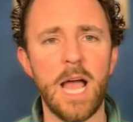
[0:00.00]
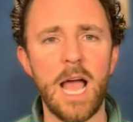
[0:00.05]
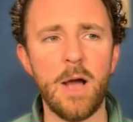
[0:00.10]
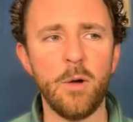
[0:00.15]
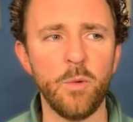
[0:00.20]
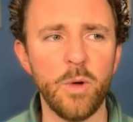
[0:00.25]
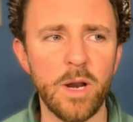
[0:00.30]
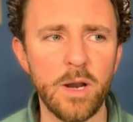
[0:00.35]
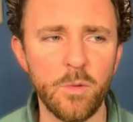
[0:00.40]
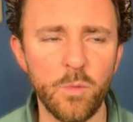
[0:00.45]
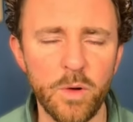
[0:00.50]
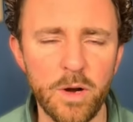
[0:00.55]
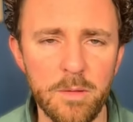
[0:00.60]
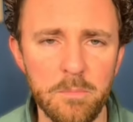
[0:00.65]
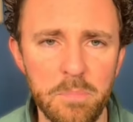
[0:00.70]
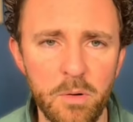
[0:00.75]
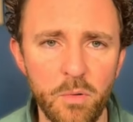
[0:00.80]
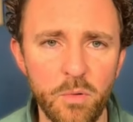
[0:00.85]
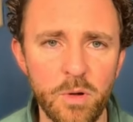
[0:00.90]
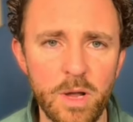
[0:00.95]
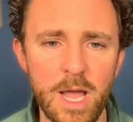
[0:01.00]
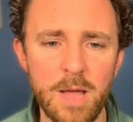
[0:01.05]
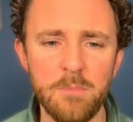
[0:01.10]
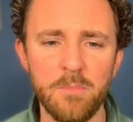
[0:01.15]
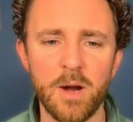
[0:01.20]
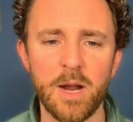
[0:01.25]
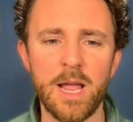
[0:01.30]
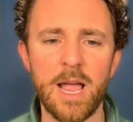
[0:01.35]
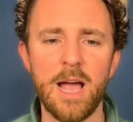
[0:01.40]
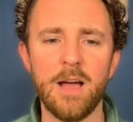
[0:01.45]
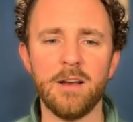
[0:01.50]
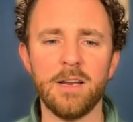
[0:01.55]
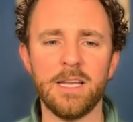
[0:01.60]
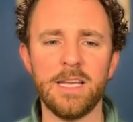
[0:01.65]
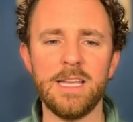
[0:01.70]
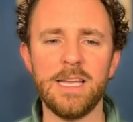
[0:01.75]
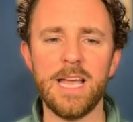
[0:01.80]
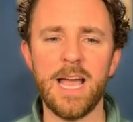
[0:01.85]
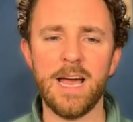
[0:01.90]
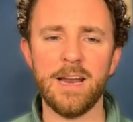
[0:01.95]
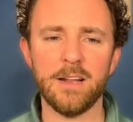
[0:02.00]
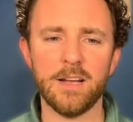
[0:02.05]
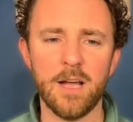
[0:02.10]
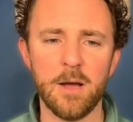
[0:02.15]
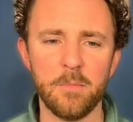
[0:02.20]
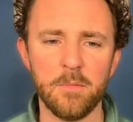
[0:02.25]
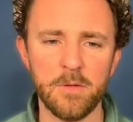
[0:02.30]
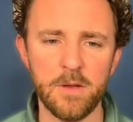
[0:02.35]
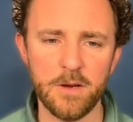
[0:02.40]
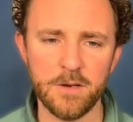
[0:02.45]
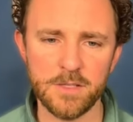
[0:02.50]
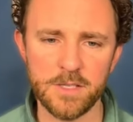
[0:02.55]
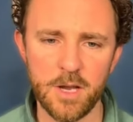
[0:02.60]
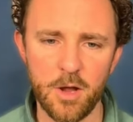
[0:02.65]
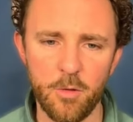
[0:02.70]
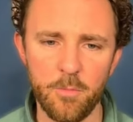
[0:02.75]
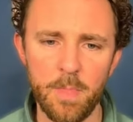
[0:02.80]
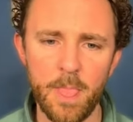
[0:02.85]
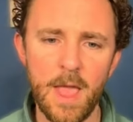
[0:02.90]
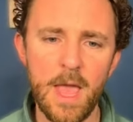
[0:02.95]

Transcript: What a bowl game breakout he had a couple years ago.